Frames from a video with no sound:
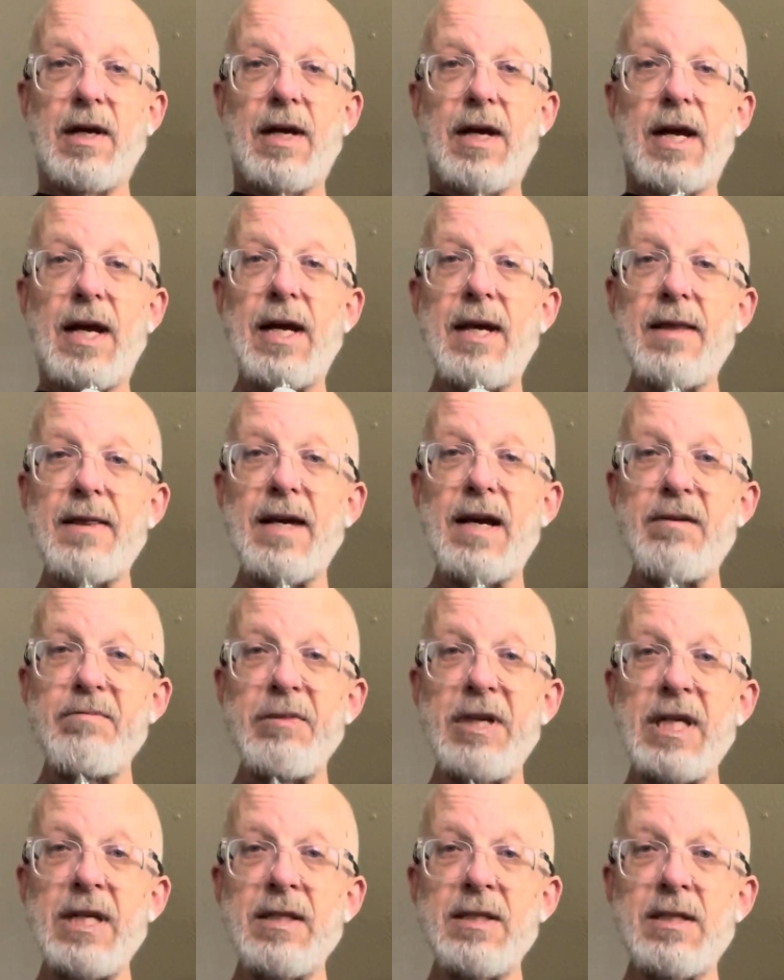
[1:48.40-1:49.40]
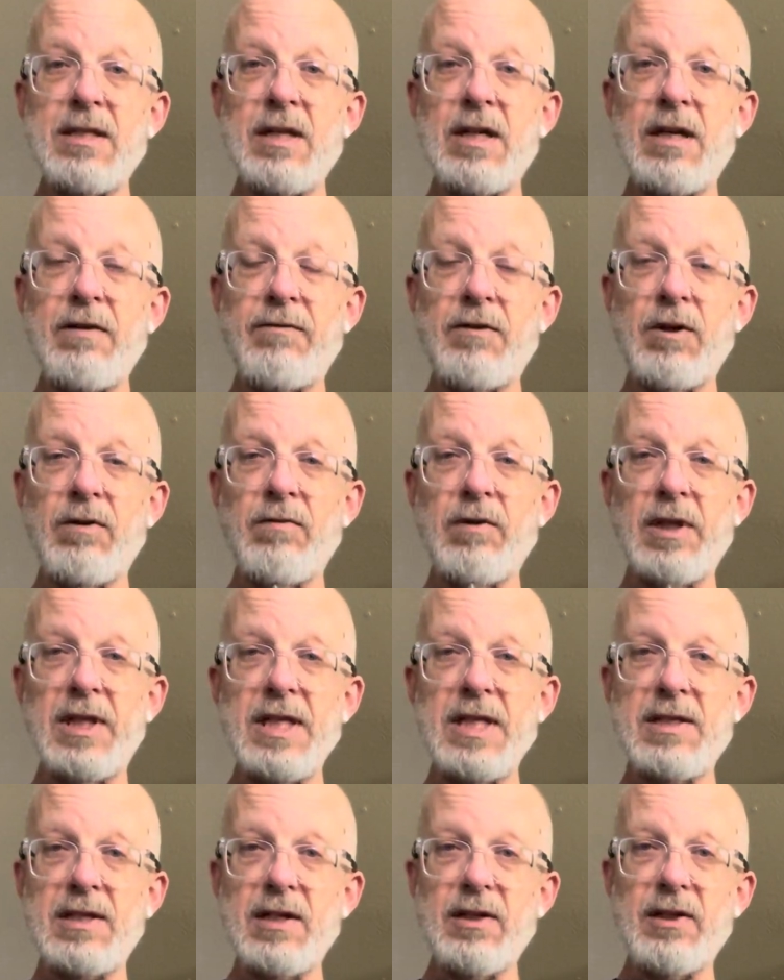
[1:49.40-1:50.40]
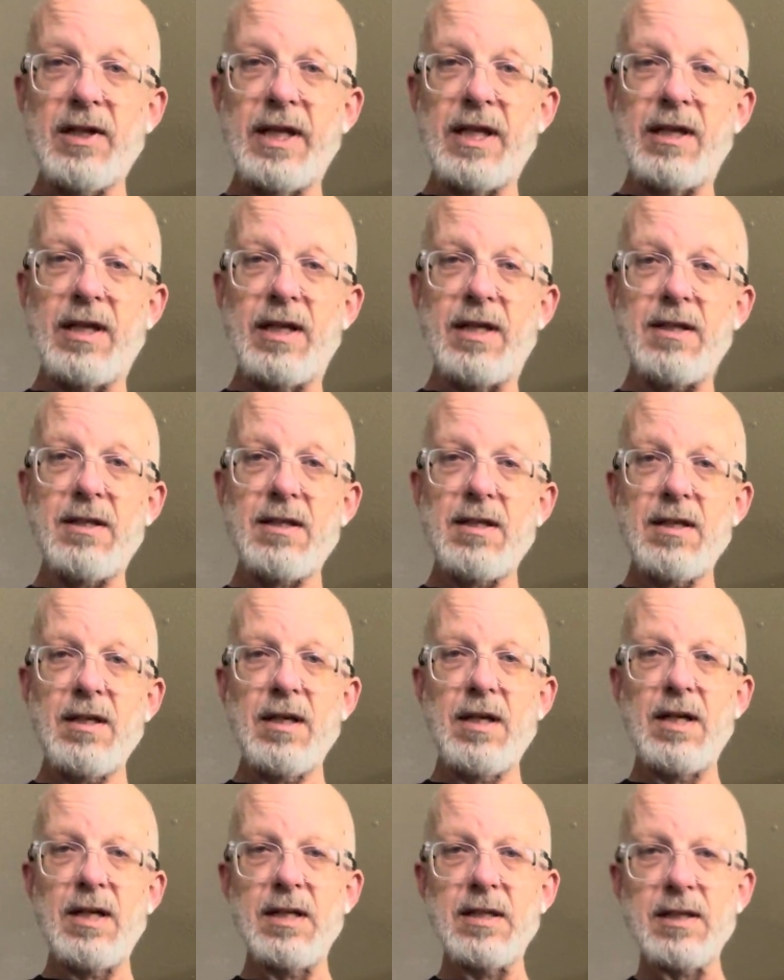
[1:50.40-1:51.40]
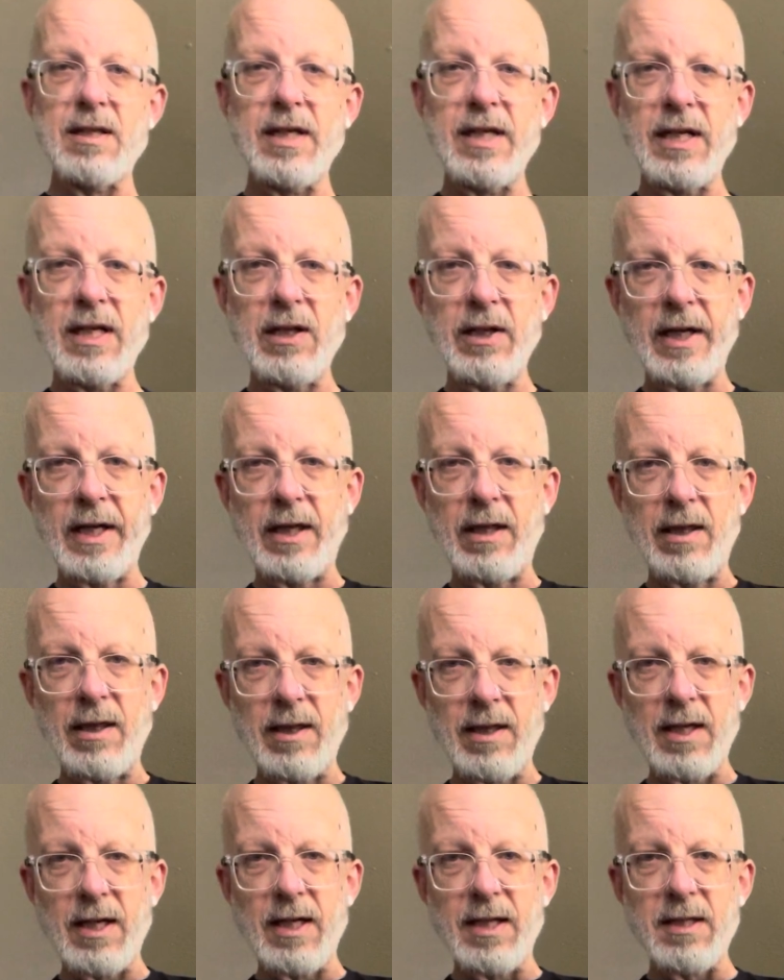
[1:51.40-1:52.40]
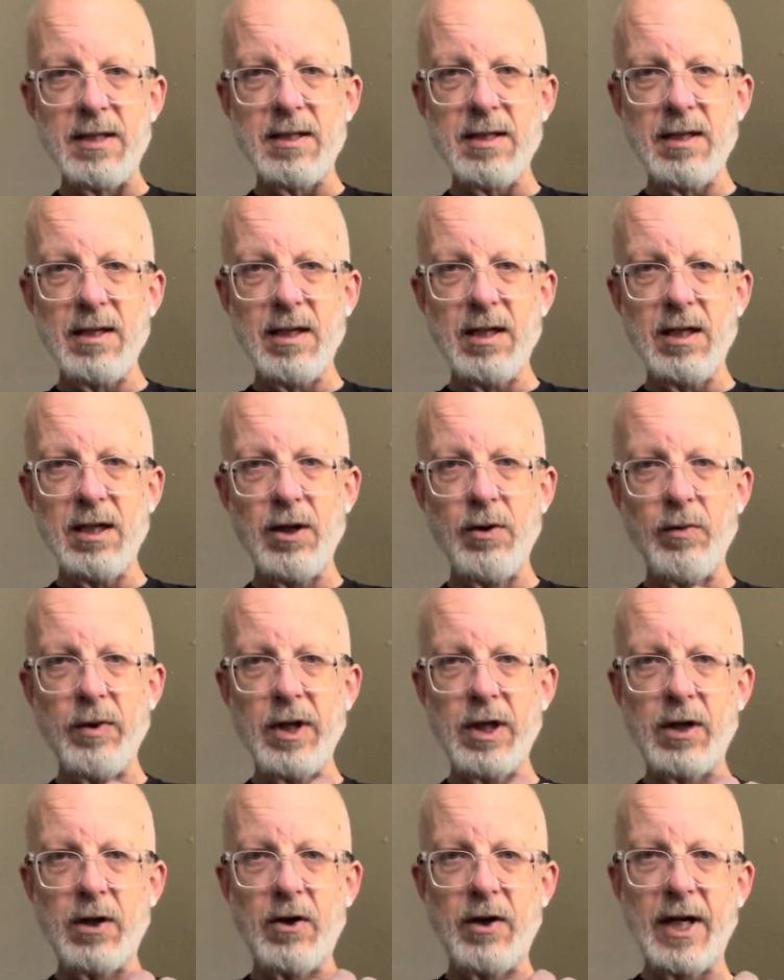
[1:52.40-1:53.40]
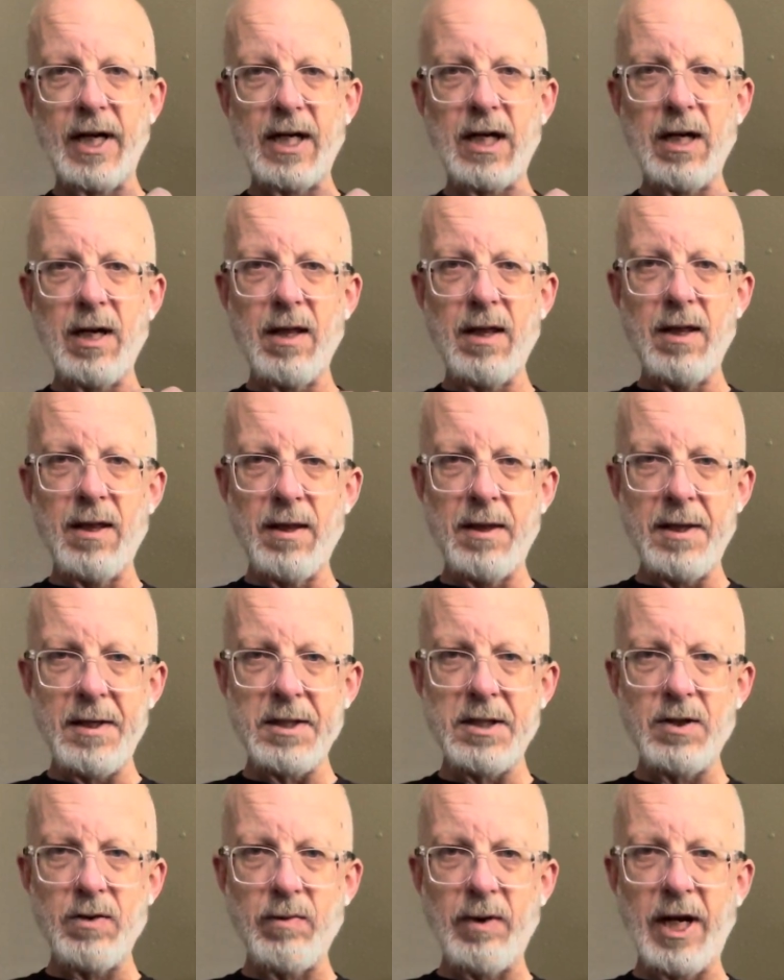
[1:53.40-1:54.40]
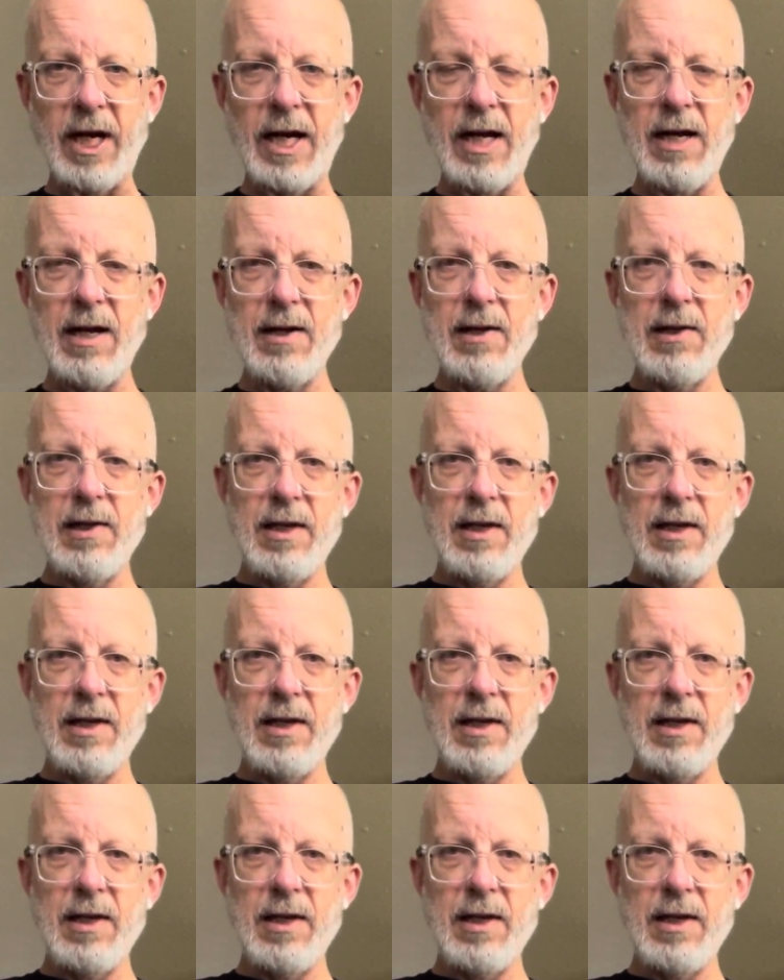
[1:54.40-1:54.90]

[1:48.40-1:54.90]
And that means that if you're releasing like this and it's landing like this, you want to correct this way.